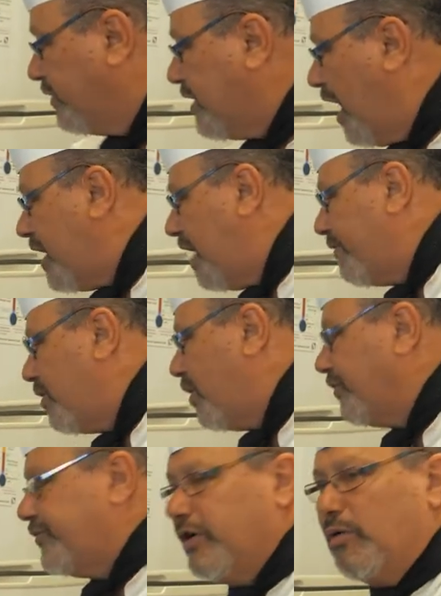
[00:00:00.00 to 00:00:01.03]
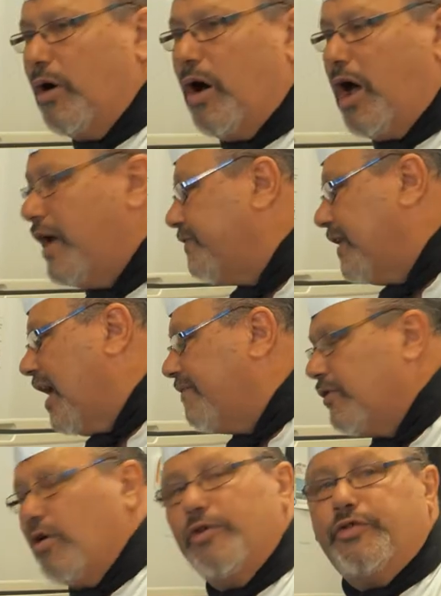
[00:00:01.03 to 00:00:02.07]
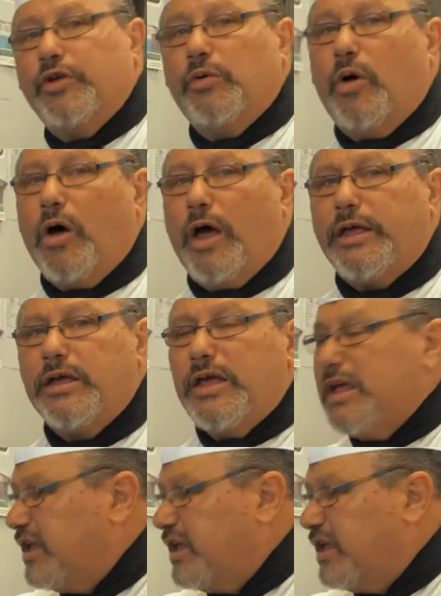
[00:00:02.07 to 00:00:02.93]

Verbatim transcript: Don't have it on too high. If you have it on too high,